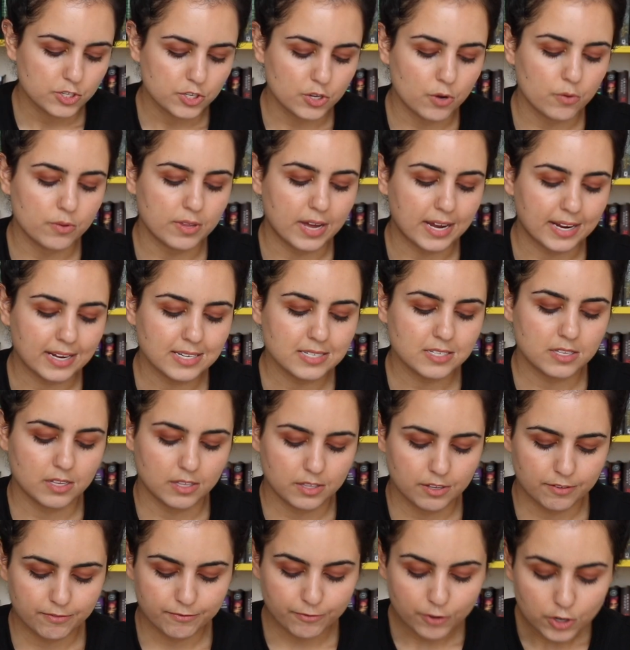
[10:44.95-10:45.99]
So I guess
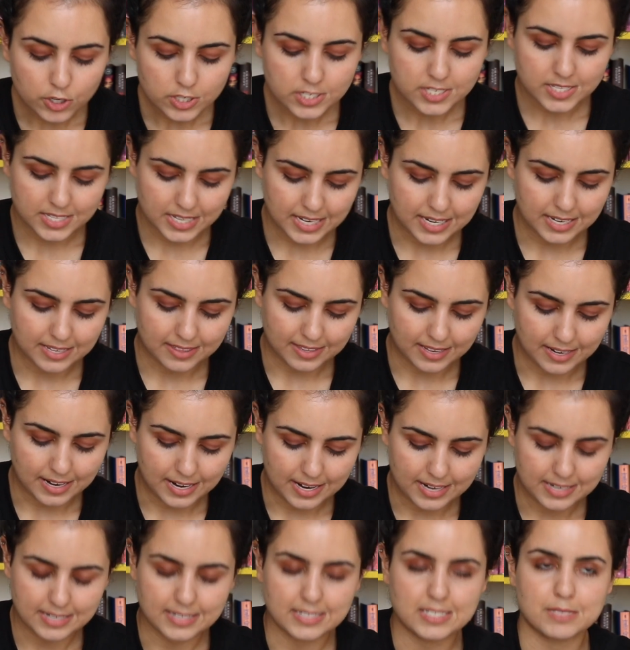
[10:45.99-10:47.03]
the first thing that
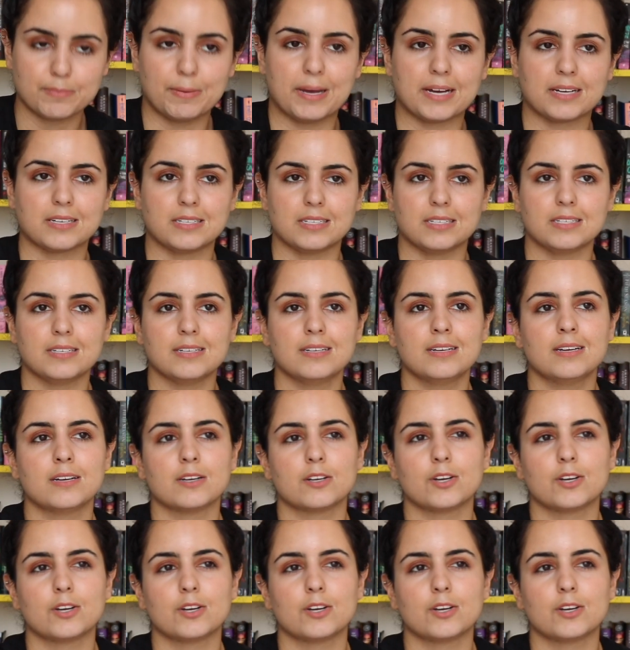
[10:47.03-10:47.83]
I had expected